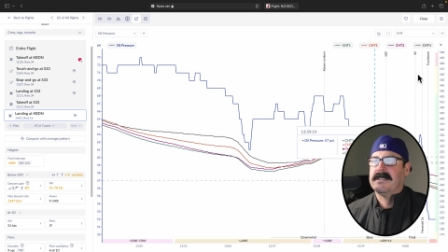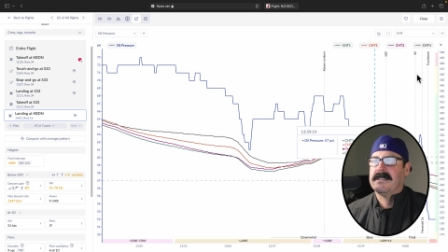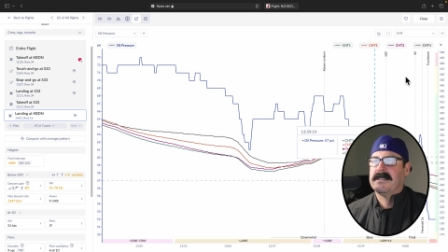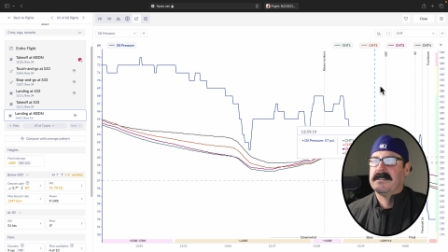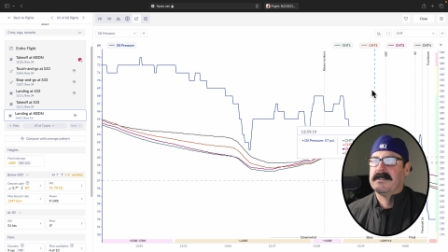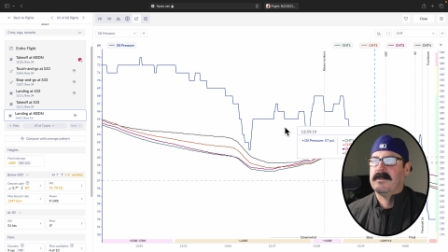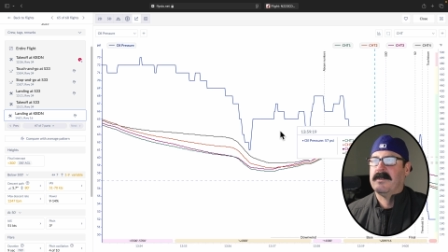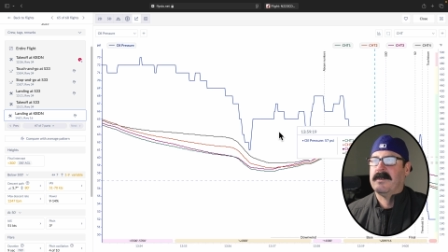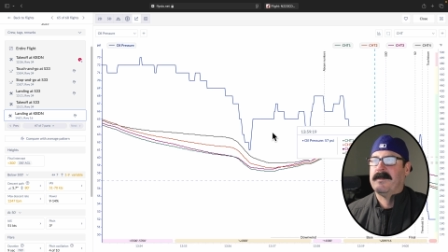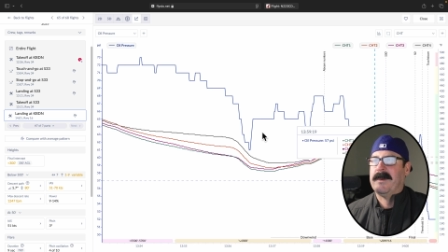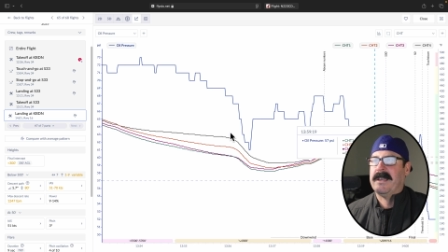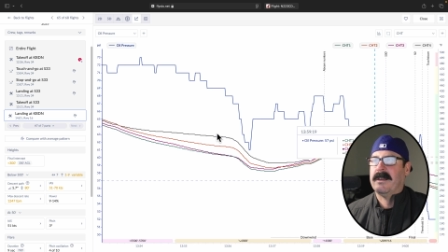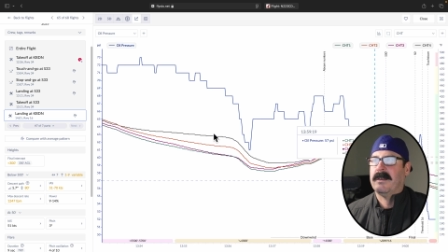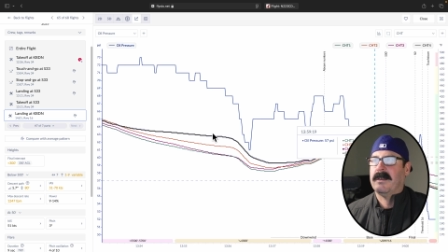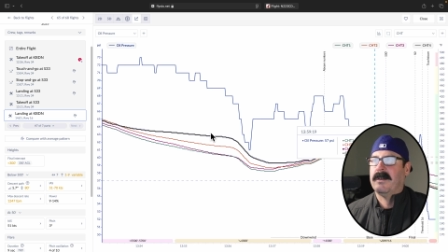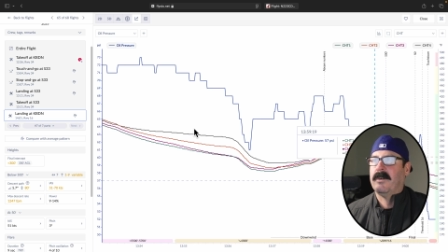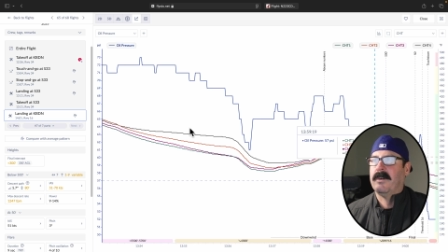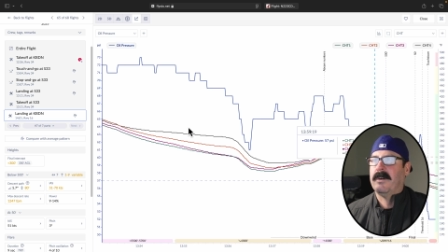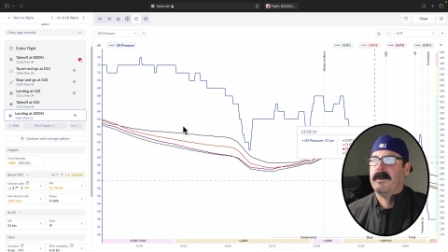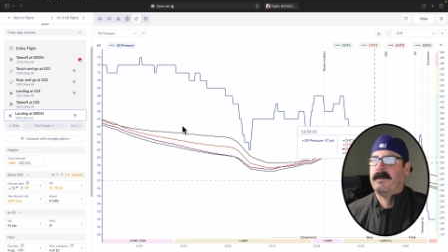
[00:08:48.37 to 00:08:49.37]
So what my
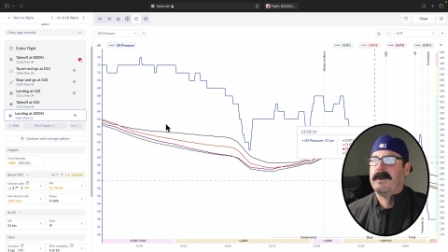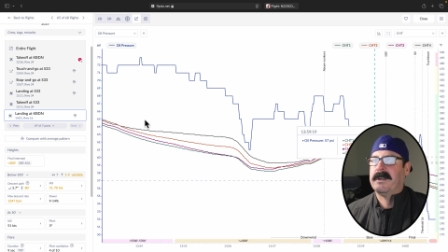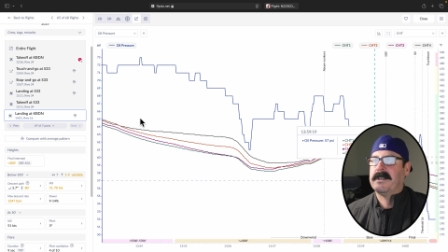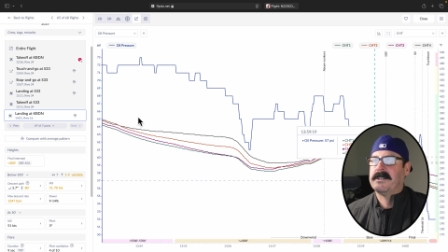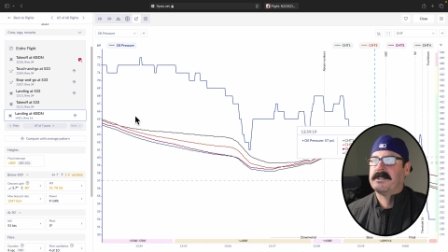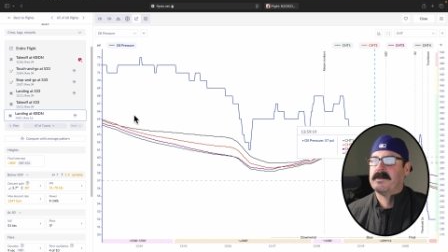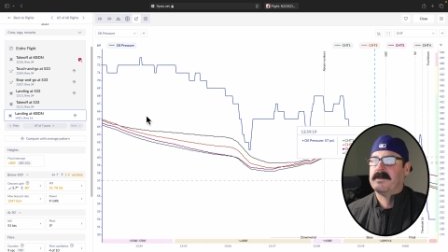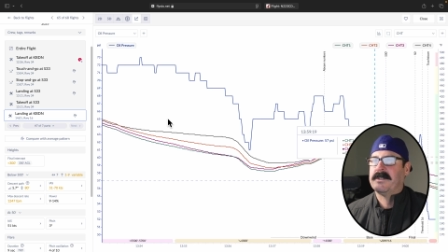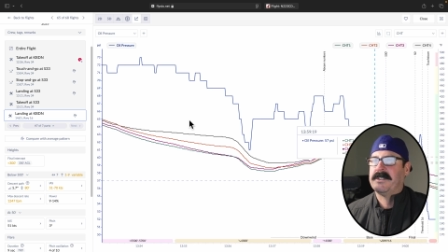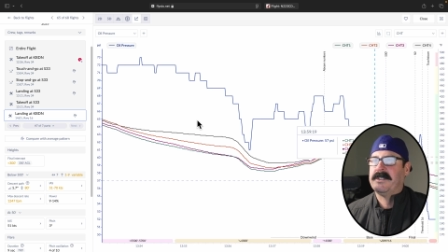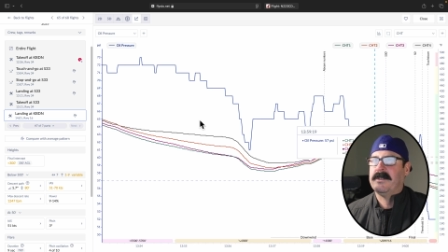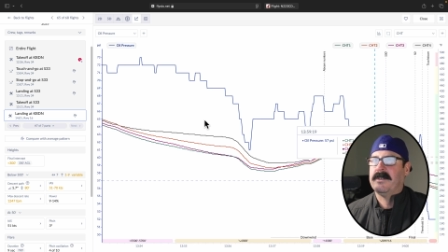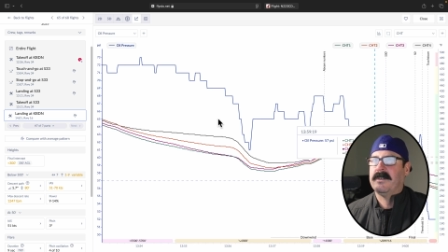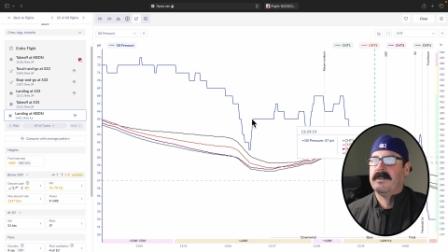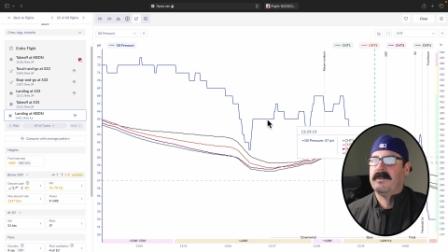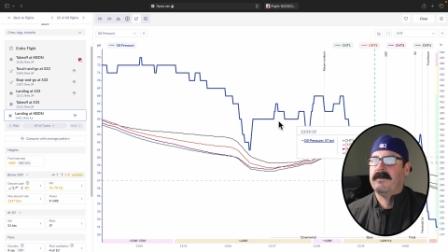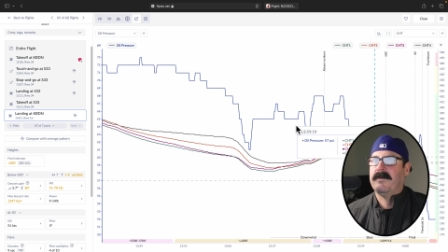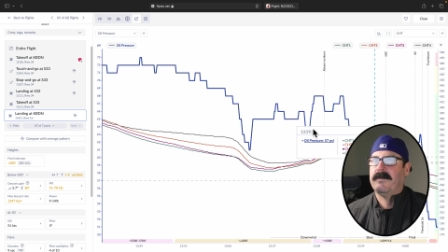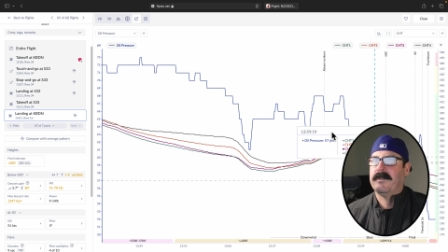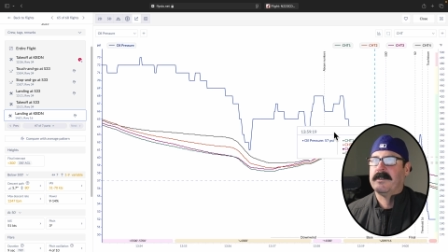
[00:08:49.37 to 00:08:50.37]
oil pressure was
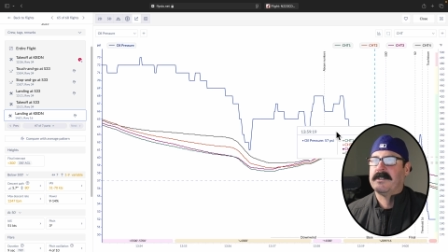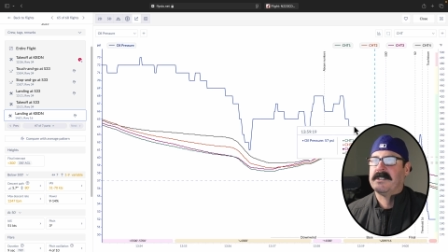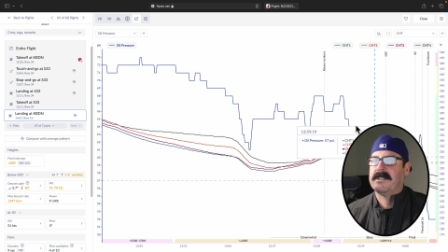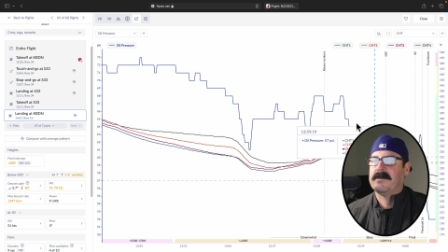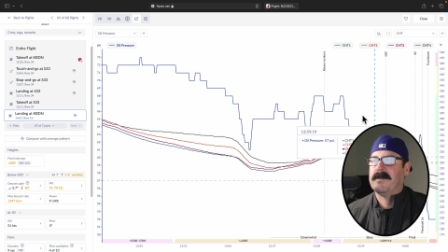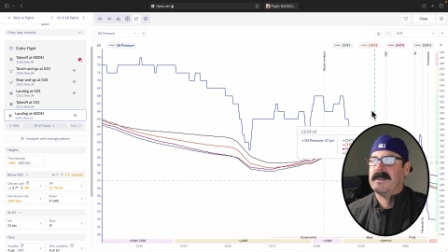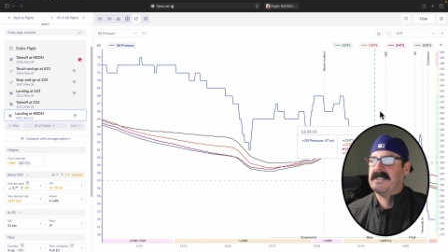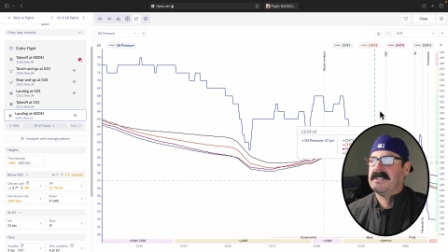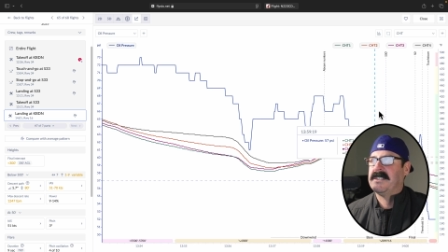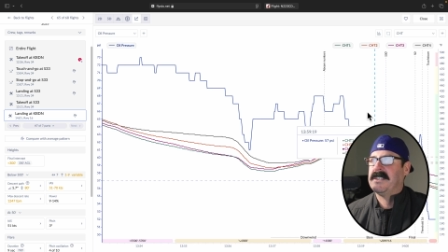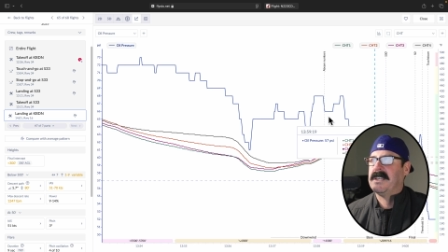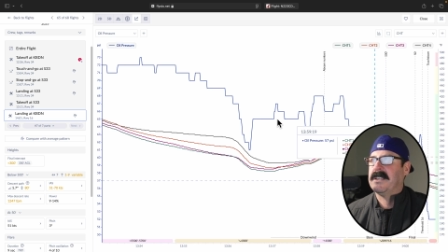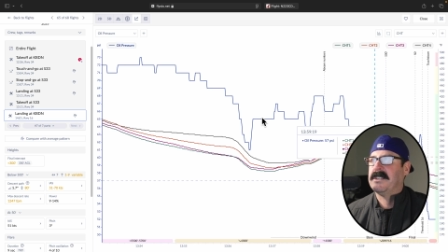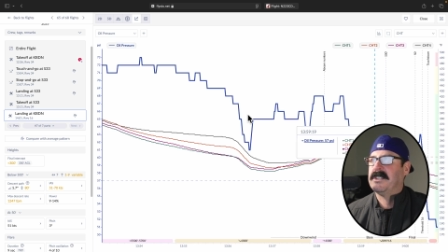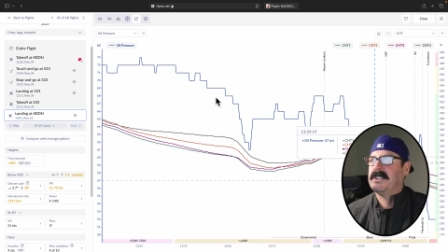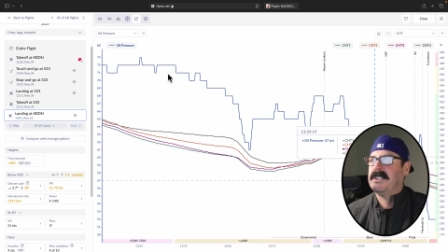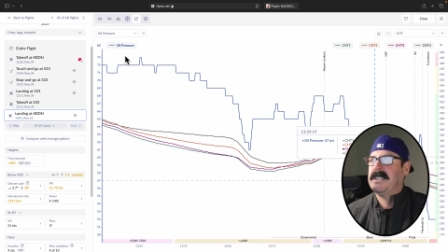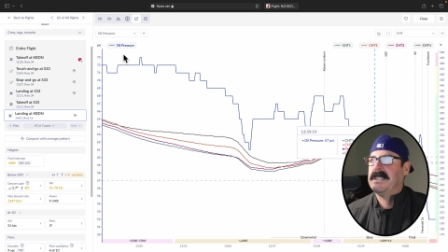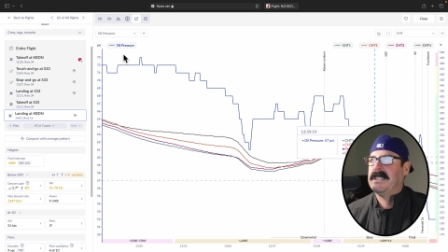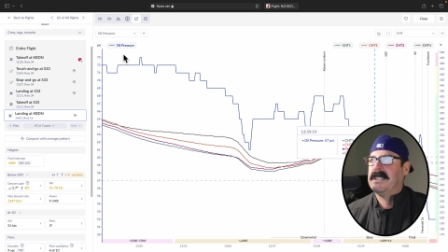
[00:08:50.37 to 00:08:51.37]
doing versus my
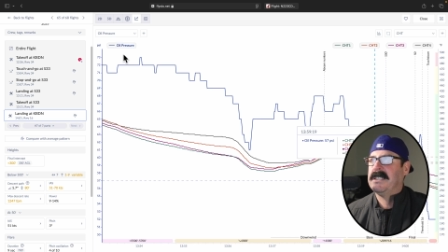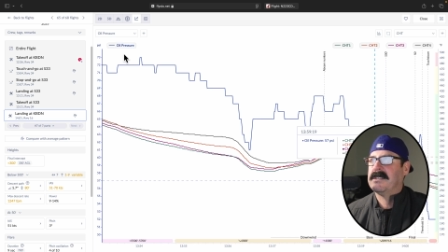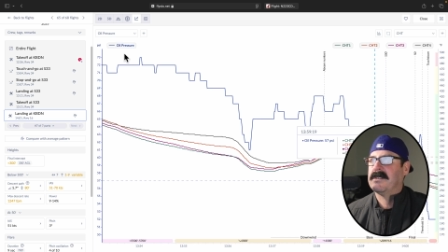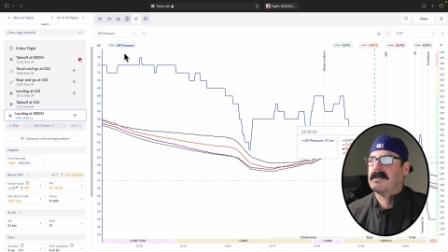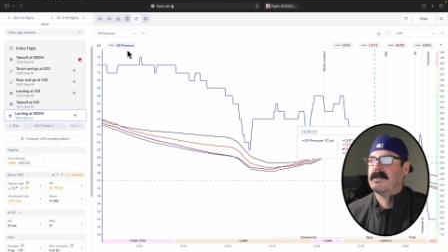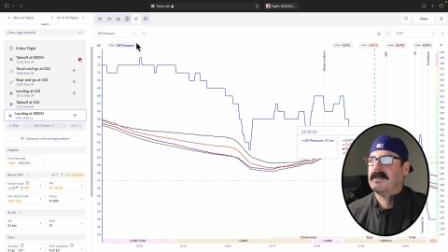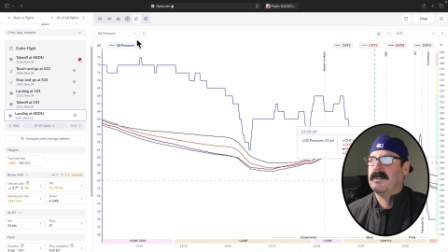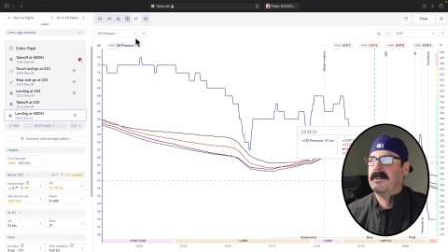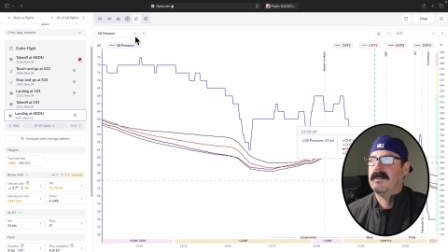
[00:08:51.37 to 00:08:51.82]
CHTs or,